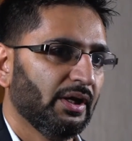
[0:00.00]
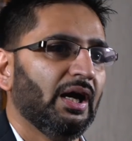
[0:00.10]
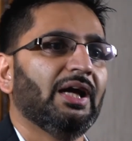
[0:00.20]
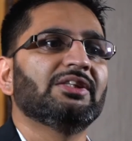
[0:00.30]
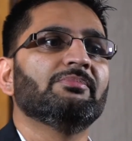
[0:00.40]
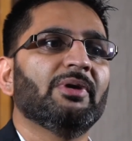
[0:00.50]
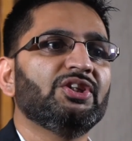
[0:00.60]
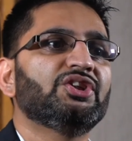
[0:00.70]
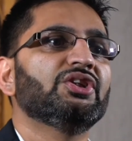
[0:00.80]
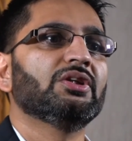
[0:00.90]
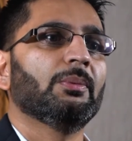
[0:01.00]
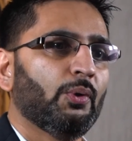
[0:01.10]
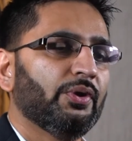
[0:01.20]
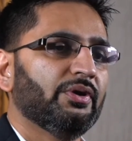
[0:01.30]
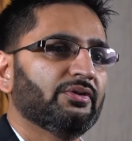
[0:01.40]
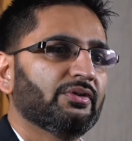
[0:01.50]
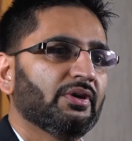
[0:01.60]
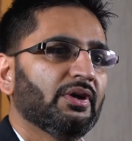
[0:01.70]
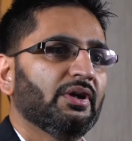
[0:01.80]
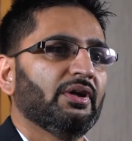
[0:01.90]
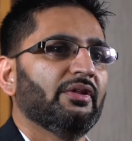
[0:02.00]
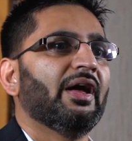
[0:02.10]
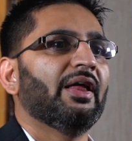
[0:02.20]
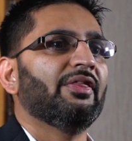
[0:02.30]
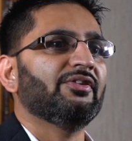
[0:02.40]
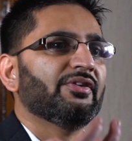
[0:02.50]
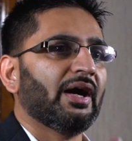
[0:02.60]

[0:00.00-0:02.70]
has mentioned the point that this